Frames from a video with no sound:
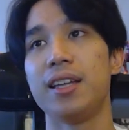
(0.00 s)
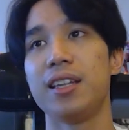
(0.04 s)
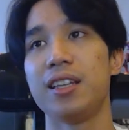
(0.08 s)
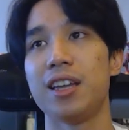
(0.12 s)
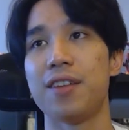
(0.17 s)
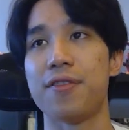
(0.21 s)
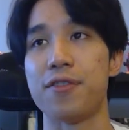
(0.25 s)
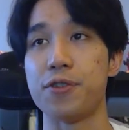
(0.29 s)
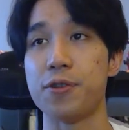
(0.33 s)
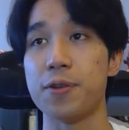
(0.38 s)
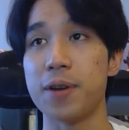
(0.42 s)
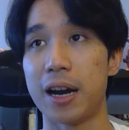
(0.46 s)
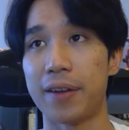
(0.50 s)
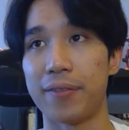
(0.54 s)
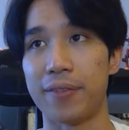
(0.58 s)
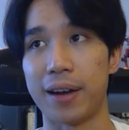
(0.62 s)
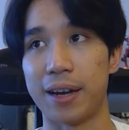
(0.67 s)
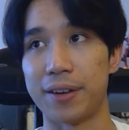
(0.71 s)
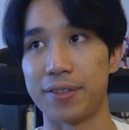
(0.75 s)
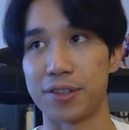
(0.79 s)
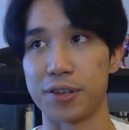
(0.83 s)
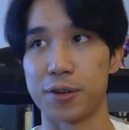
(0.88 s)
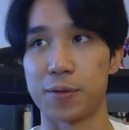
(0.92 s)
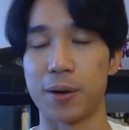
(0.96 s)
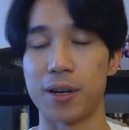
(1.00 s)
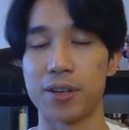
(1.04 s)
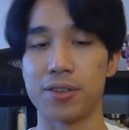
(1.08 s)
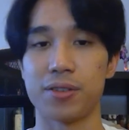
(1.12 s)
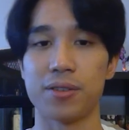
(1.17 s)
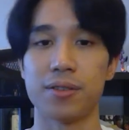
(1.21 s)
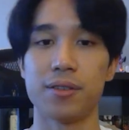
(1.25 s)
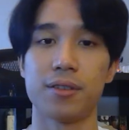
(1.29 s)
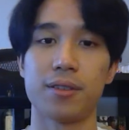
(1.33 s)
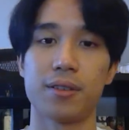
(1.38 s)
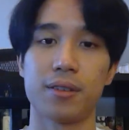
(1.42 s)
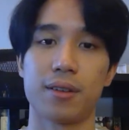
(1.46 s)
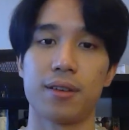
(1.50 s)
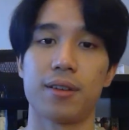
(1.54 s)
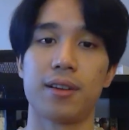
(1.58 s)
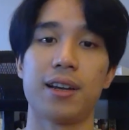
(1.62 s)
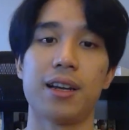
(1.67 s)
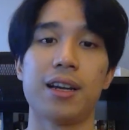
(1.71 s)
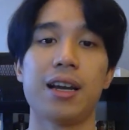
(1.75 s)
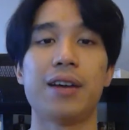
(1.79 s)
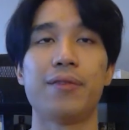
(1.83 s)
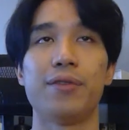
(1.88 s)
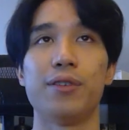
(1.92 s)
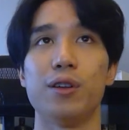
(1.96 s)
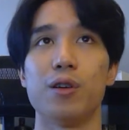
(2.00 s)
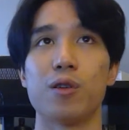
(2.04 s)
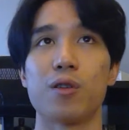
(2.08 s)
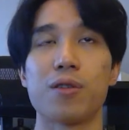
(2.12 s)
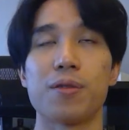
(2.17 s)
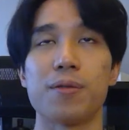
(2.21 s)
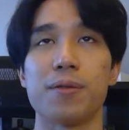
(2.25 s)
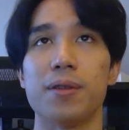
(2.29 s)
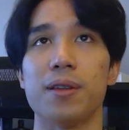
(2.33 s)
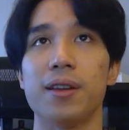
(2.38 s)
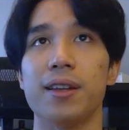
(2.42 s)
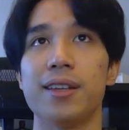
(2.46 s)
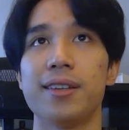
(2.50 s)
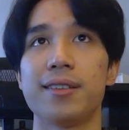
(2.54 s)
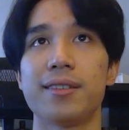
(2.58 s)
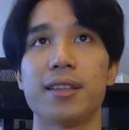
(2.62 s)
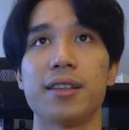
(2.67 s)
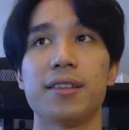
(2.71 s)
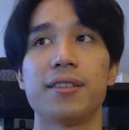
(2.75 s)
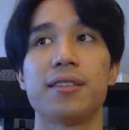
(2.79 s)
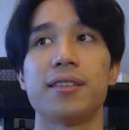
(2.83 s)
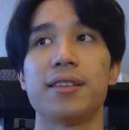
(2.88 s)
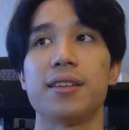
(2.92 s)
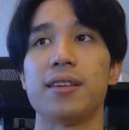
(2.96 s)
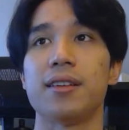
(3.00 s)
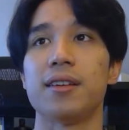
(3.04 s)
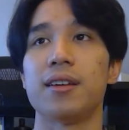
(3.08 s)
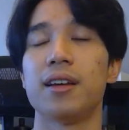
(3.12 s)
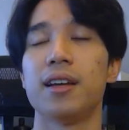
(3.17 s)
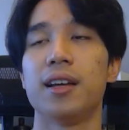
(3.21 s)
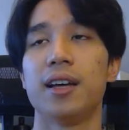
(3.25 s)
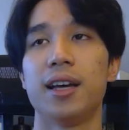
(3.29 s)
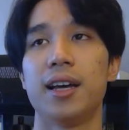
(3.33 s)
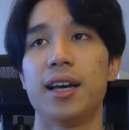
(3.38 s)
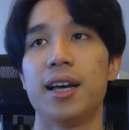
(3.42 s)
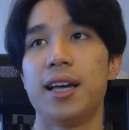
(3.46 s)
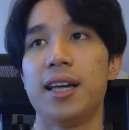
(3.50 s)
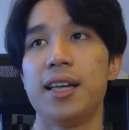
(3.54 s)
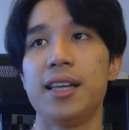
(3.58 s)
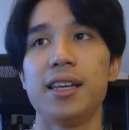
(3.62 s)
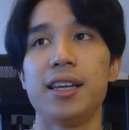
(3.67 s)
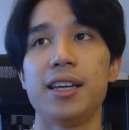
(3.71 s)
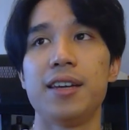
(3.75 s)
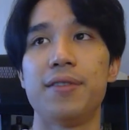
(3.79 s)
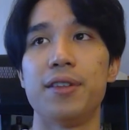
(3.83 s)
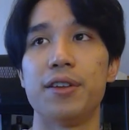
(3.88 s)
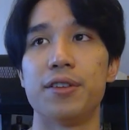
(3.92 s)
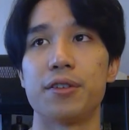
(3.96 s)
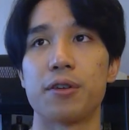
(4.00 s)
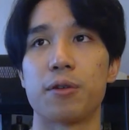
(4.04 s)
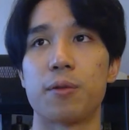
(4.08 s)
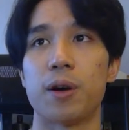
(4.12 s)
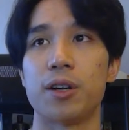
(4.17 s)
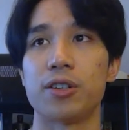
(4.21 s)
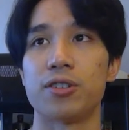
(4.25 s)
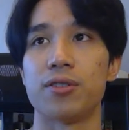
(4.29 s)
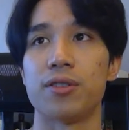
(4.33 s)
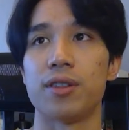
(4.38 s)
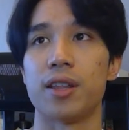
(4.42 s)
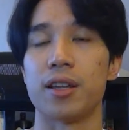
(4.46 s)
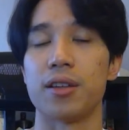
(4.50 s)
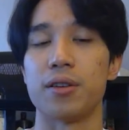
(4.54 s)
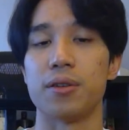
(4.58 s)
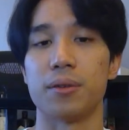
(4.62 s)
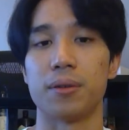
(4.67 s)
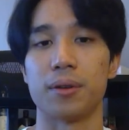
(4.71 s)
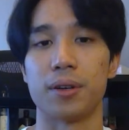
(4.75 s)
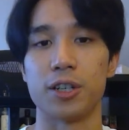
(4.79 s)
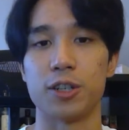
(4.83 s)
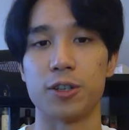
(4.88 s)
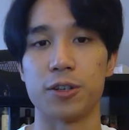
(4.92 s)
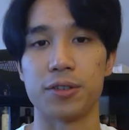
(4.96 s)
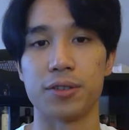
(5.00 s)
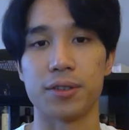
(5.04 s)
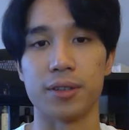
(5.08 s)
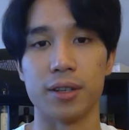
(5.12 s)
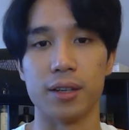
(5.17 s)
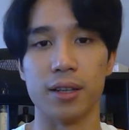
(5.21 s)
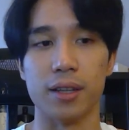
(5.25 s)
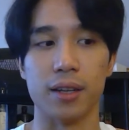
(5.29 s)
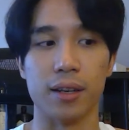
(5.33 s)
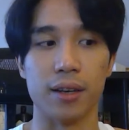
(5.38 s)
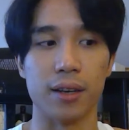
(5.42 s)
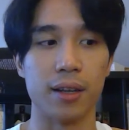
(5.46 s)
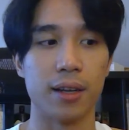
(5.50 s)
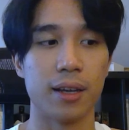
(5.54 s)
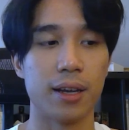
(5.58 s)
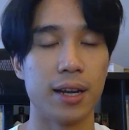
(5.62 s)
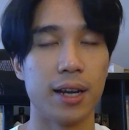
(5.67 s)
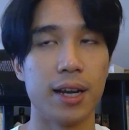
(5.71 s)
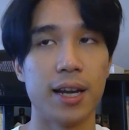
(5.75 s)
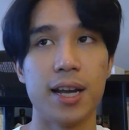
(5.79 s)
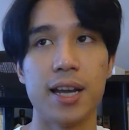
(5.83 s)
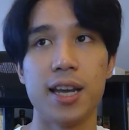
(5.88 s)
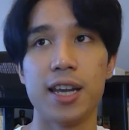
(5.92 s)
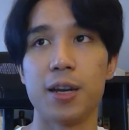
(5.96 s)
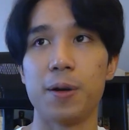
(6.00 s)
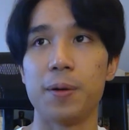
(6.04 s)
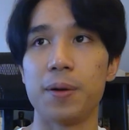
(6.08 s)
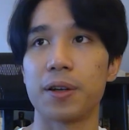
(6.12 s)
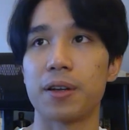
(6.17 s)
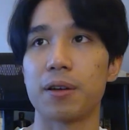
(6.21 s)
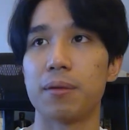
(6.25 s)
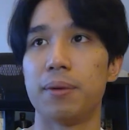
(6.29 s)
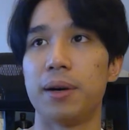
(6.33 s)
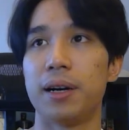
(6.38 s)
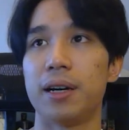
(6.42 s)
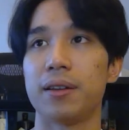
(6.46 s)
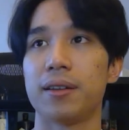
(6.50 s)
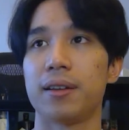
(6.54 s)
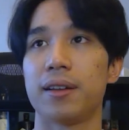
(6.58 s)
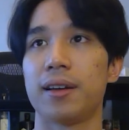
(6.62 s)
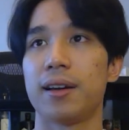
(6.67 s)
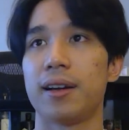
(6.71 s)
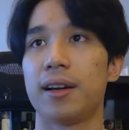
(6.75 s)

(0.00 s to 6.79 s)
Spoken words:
If you do have housing questions, have a look through the list and see if there's a question that you're interested in hearing about.